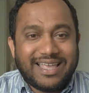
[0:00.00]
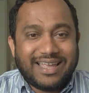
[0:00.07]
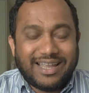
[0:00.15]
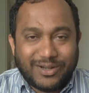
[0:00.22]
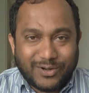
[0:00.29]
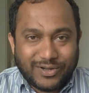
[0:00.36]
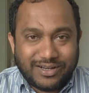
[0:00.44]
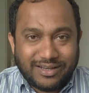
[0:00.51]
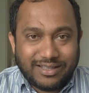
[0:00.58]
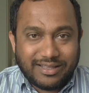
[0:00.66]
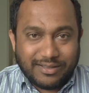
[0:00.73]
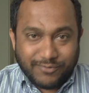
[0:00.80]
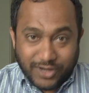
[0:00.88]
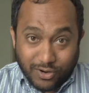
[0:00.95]
And all.
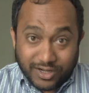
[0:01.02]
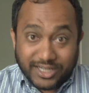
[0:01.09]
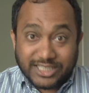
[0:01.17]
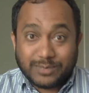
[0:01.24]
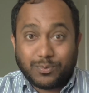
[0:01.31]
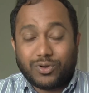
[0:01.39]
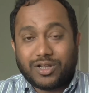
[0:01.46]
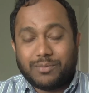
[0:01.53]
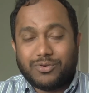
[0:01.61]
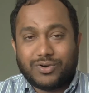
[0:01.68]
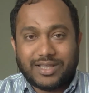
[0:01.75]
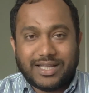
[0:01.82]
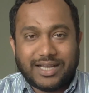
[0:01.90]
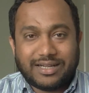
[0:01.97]
We already spoke
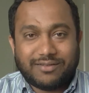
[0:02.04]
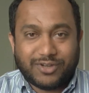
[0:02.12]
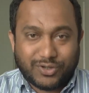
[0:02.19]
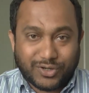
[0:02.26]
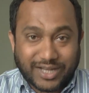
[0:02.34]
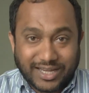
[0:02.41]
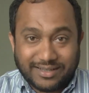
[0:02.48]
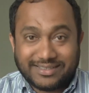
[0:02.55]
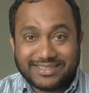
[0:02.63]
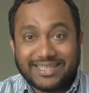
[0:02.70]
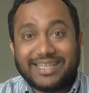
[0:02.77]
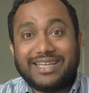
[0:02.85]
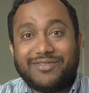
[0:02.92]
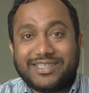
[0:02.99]
about that. You can
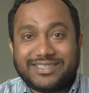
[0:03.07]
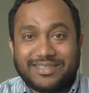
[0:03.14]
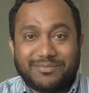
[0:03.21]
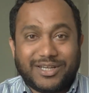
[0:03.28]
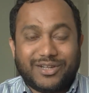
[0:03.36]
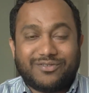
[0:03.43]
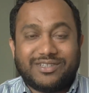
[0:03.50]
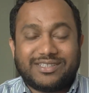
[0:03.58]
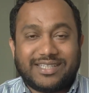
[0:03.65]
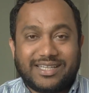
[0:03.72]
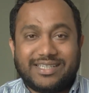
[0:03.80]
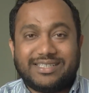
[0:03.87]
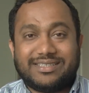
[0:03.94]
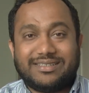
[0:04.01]
still invest in many of the
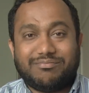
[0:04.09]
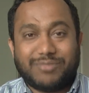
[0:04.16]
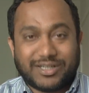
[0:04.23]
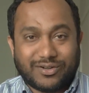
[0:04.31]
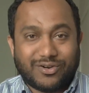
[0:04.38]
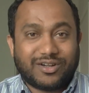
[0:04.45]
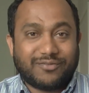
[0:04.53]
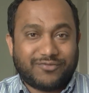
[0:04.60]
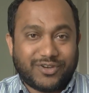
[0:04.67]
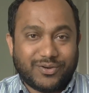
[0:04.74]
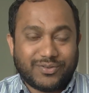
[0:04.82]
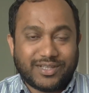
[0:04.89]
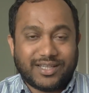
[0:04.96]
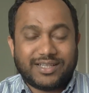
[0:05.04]
things, but not a
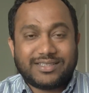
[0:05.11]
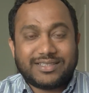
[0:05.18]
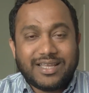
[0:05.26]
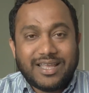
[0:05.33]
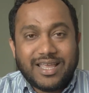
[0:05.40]
few things.